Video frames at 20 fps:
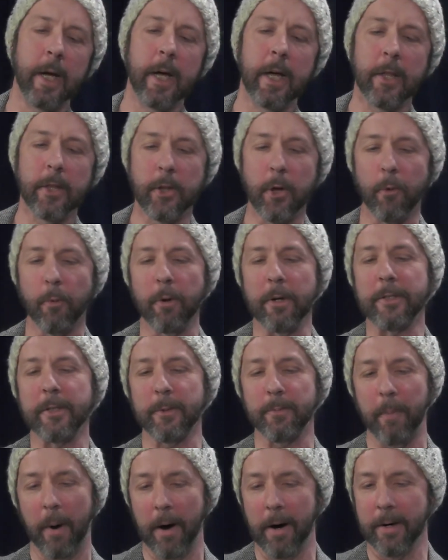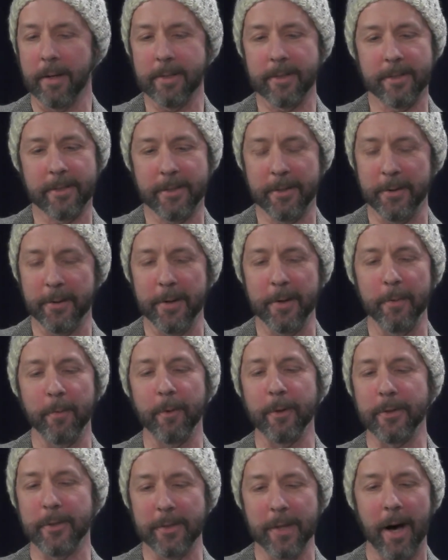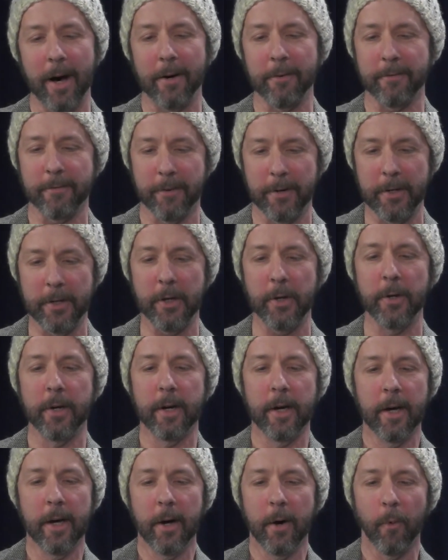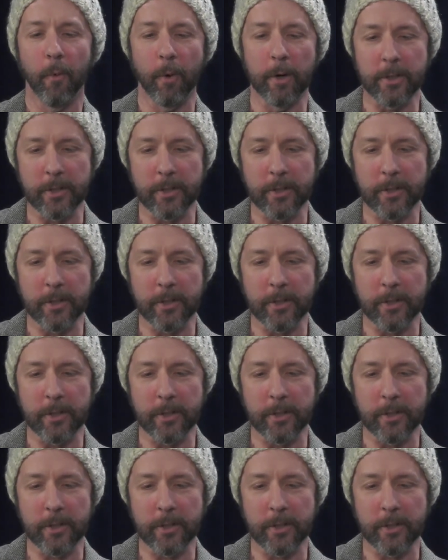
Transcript: the response to it was not what, for so you. Had like three was